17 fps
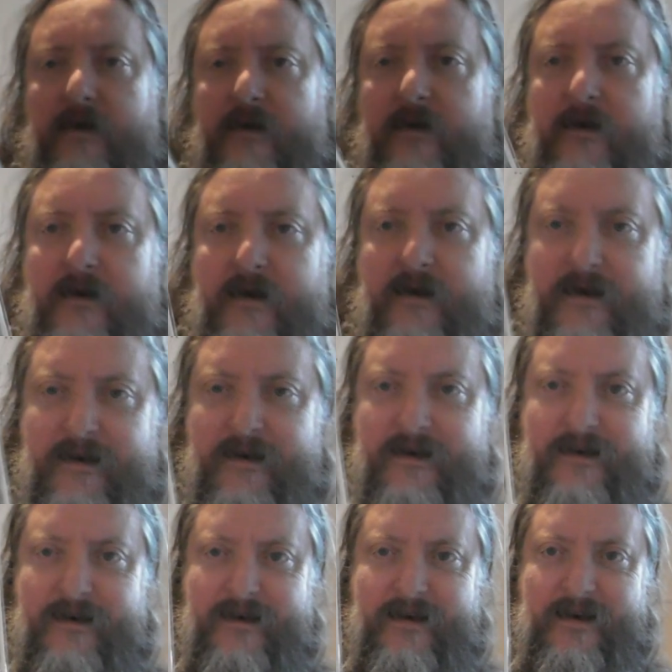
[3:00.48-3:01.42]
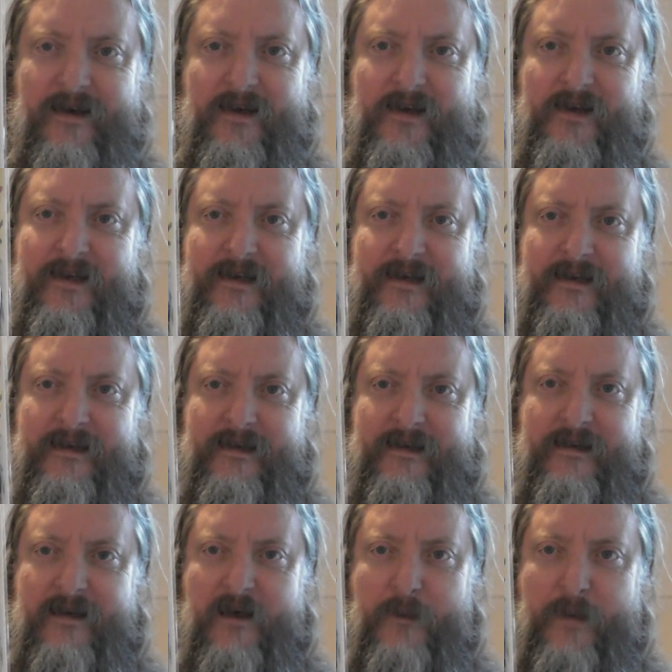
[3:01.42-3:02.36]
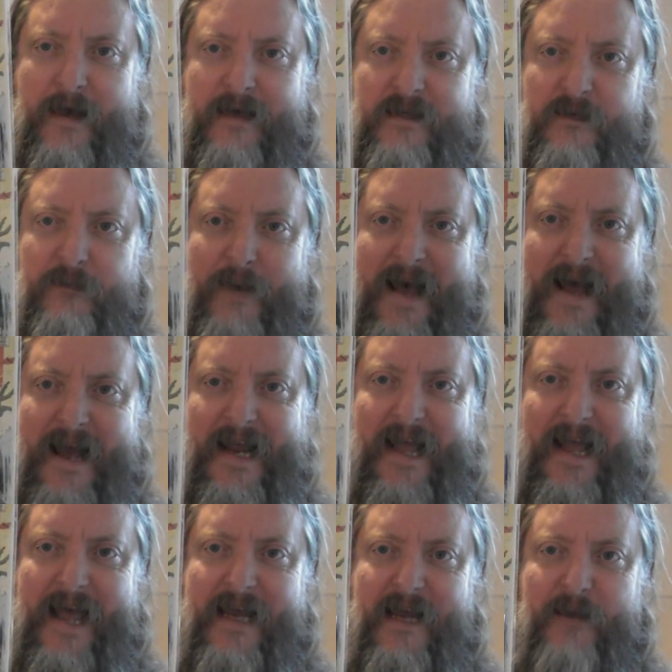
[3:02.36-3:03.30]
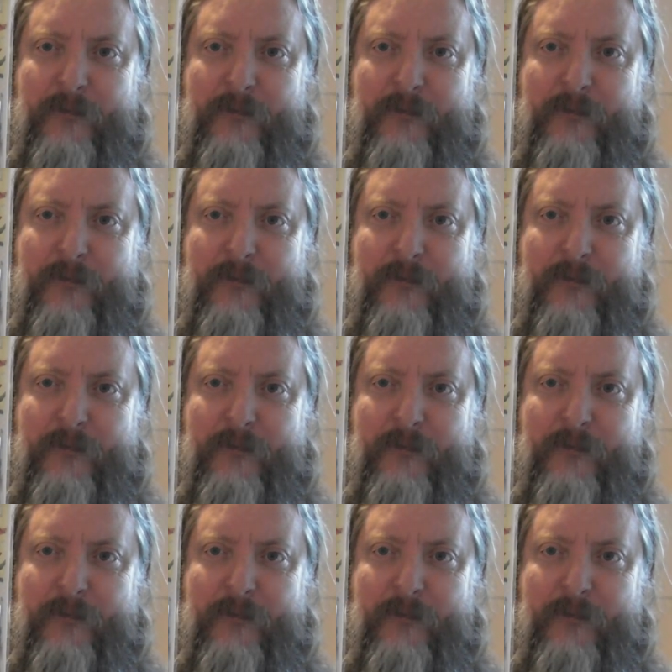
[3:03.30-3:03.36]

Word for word: They're about to pancake a